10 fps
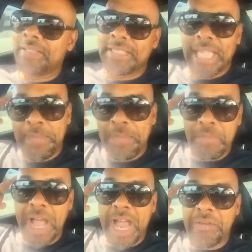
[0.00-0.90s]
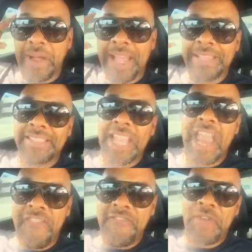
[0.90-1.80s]
keep your mind right,
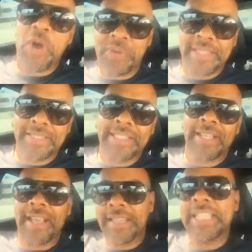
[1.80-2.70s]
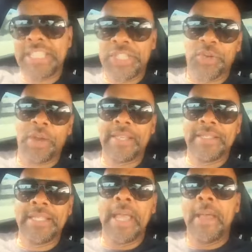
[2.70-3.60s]
stay focused, unleash your greatness,